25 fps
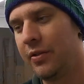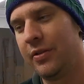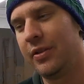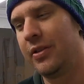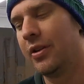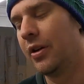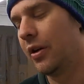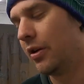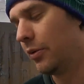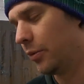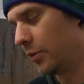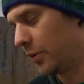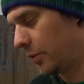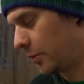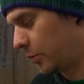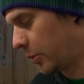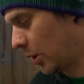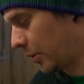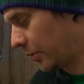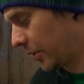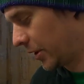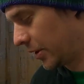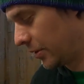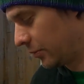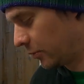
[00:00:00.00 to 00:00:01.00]
You know, we
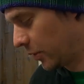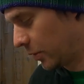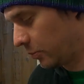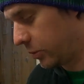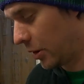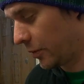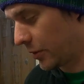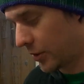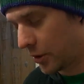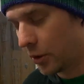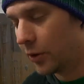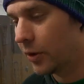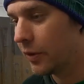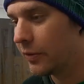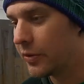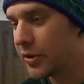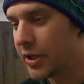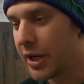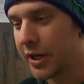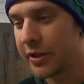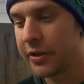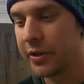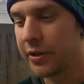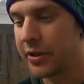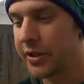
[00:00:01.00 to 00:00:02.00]
probably could have
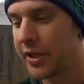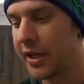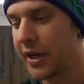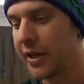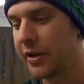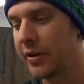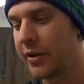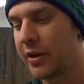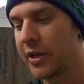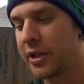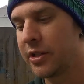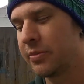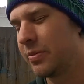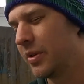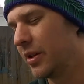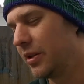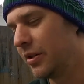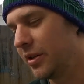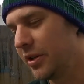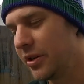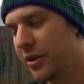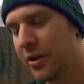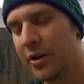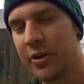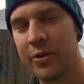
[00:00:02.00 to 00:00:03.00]
checked all the deck heights,
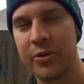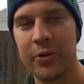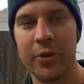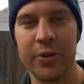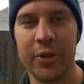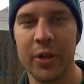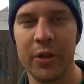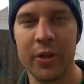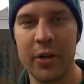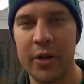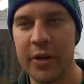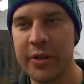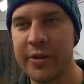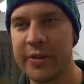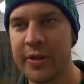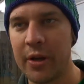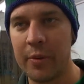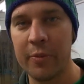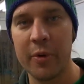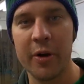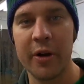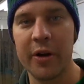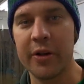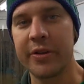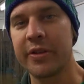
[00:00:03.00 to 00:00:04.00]
but you got to draw the line
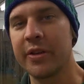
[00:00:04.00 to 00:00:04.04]
somewhere.